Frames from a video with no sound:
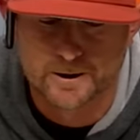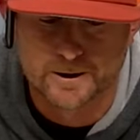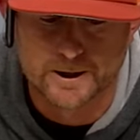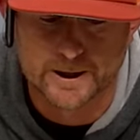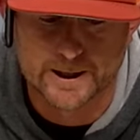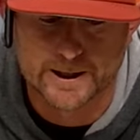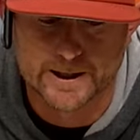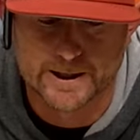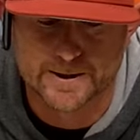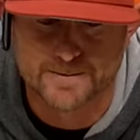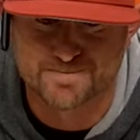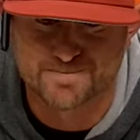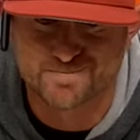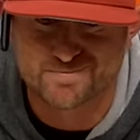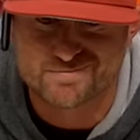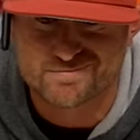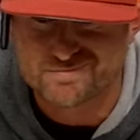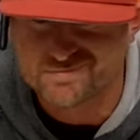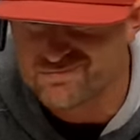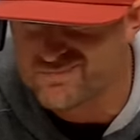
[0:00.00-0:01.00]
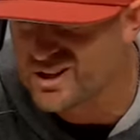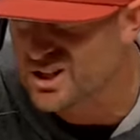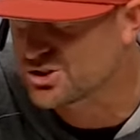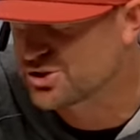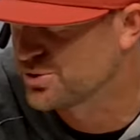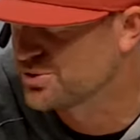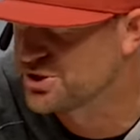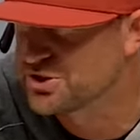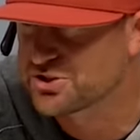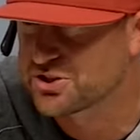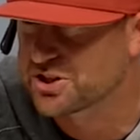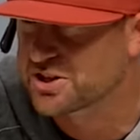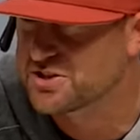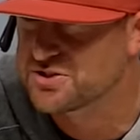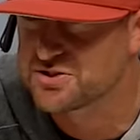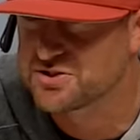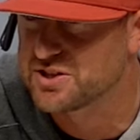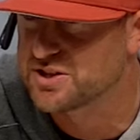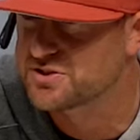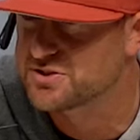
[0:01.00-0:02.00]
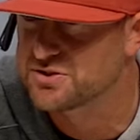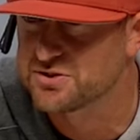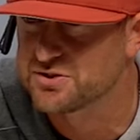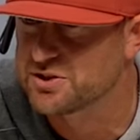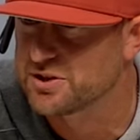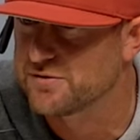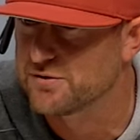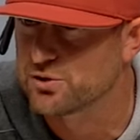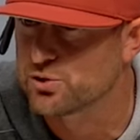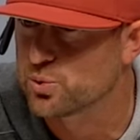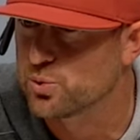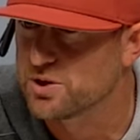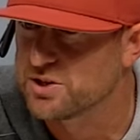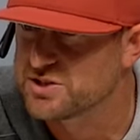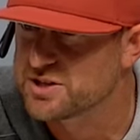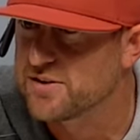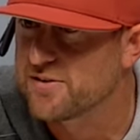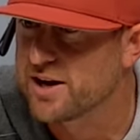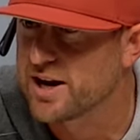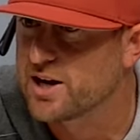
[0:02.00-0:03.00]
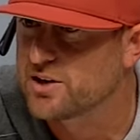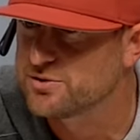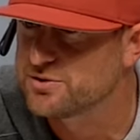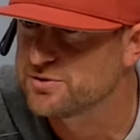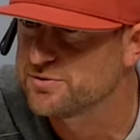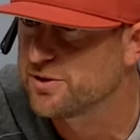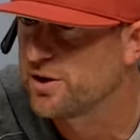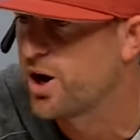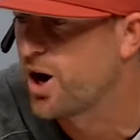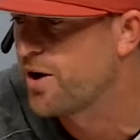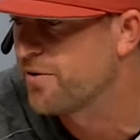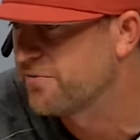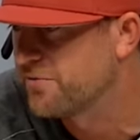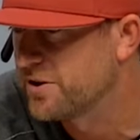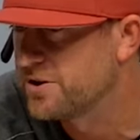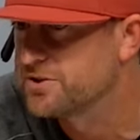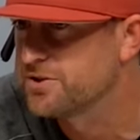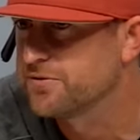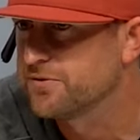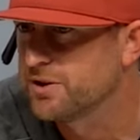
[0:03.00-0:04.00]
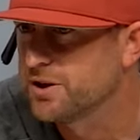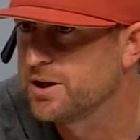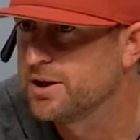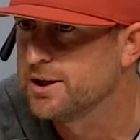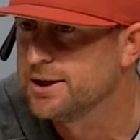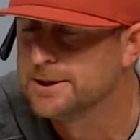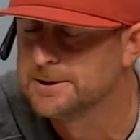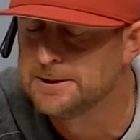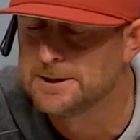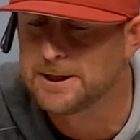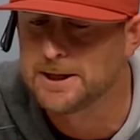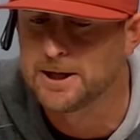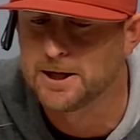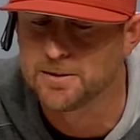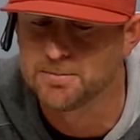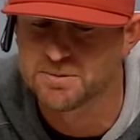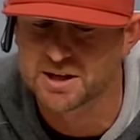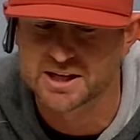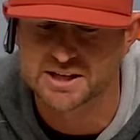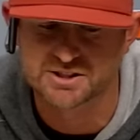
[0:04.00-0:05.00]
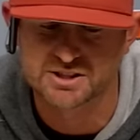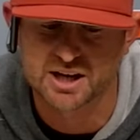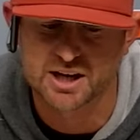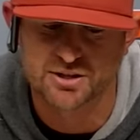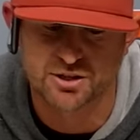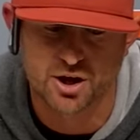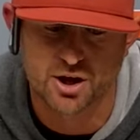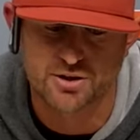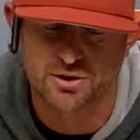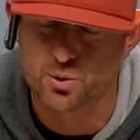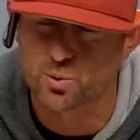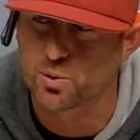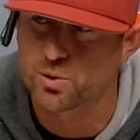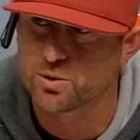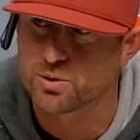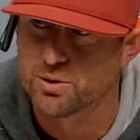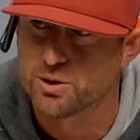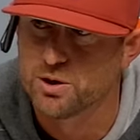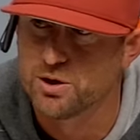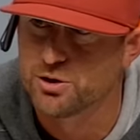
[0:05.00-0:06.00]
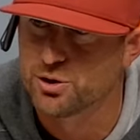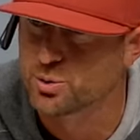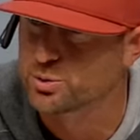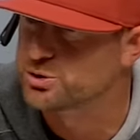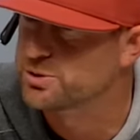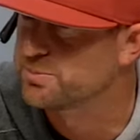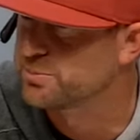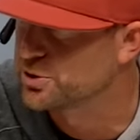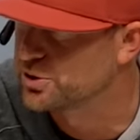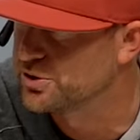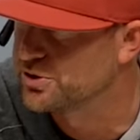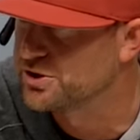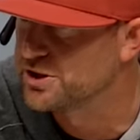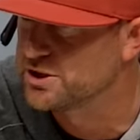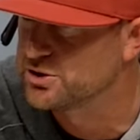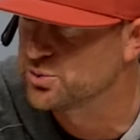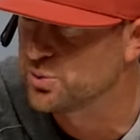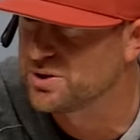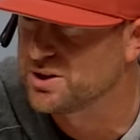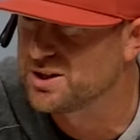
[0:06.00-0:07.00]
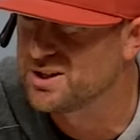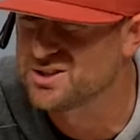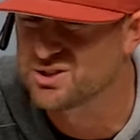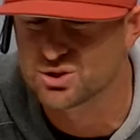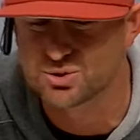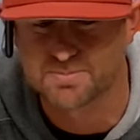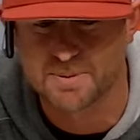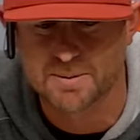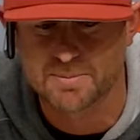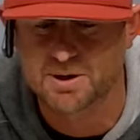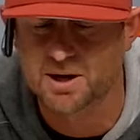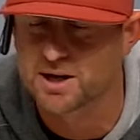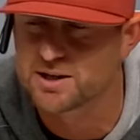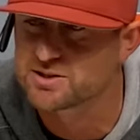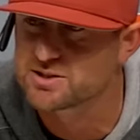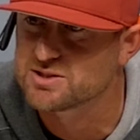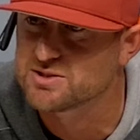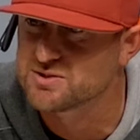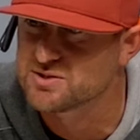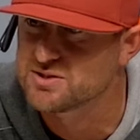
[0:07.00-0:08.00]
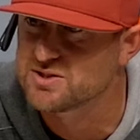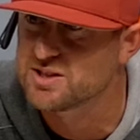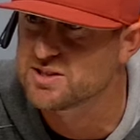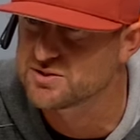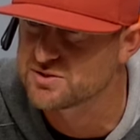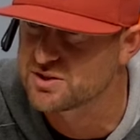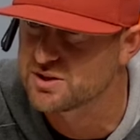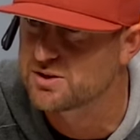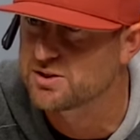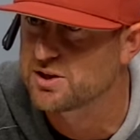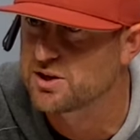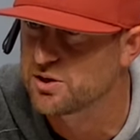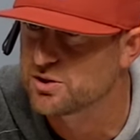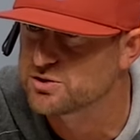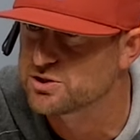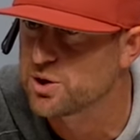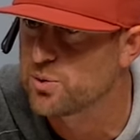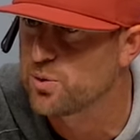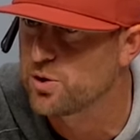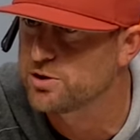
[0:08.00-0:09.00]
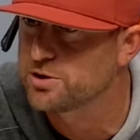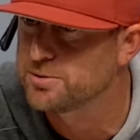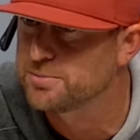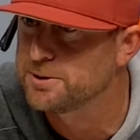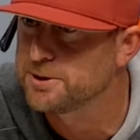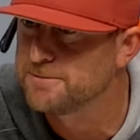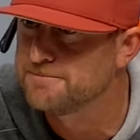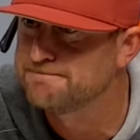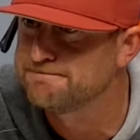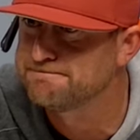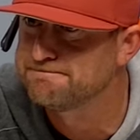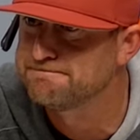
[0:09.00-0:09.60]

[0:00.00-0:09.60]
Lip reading: So just the consistency of the 27 outs offensively. Like I said, I thought there were some good things we did, just maybe not as consistent there as I wanted to be.